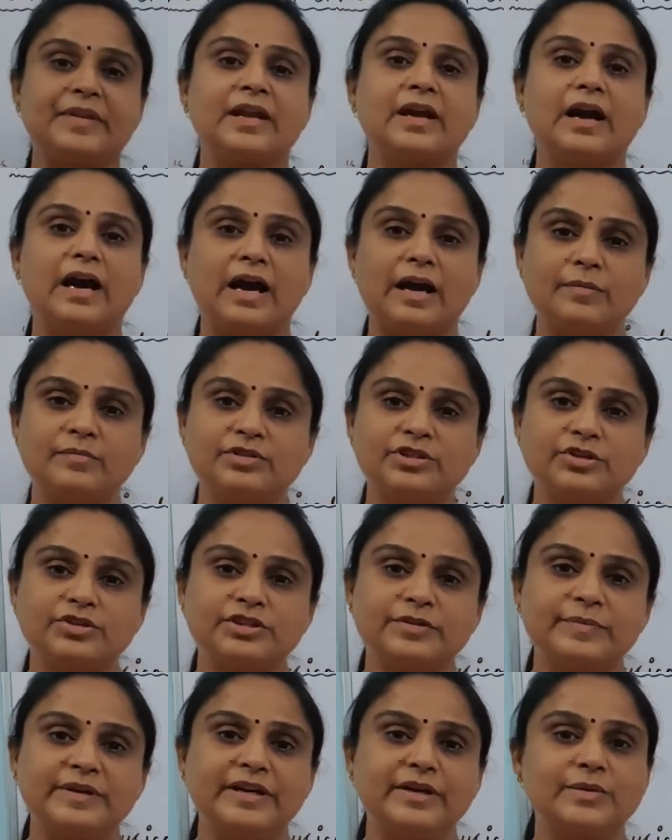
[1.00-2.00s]
I am Dr.
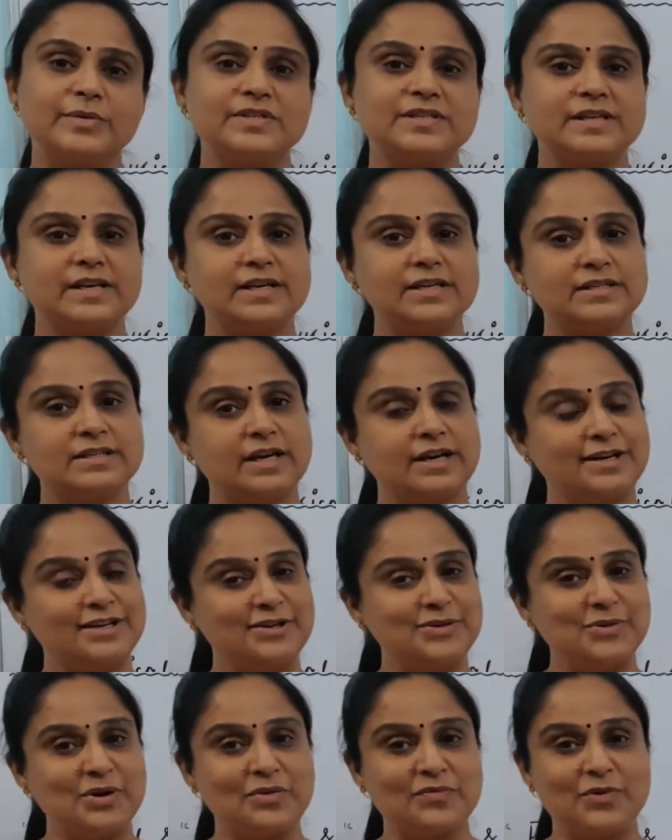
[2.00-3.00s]
Shrestha and you
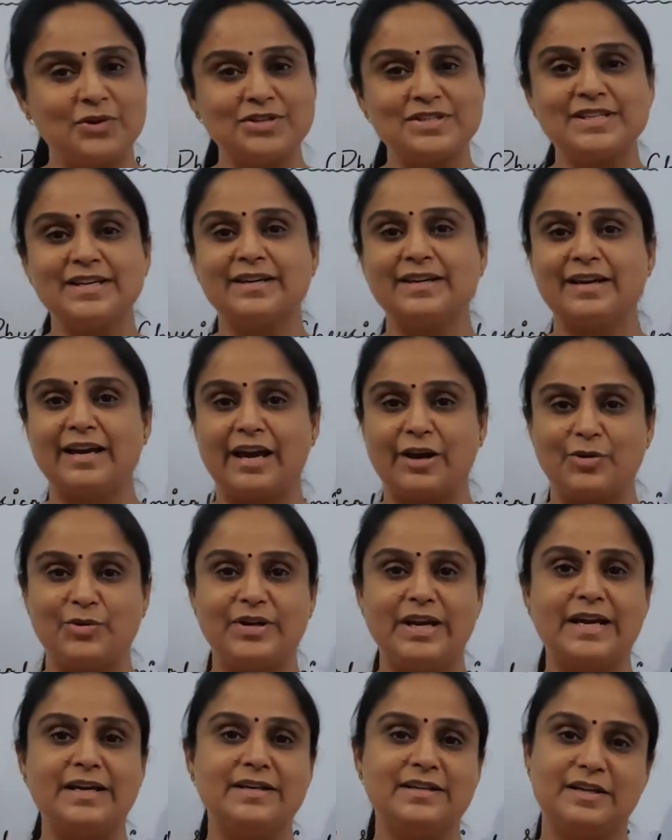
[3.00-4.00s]
are watching
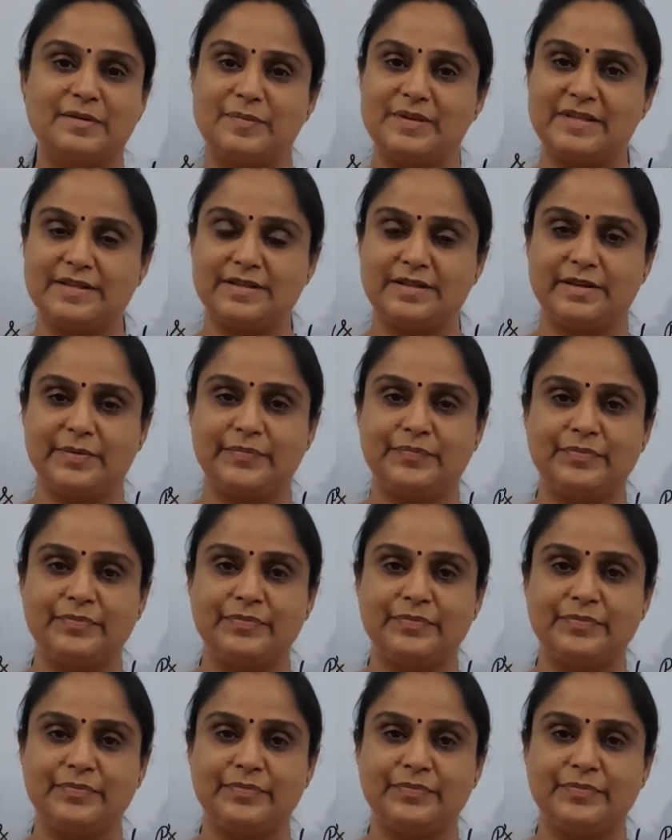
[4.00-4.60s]
Erudite Chemistry.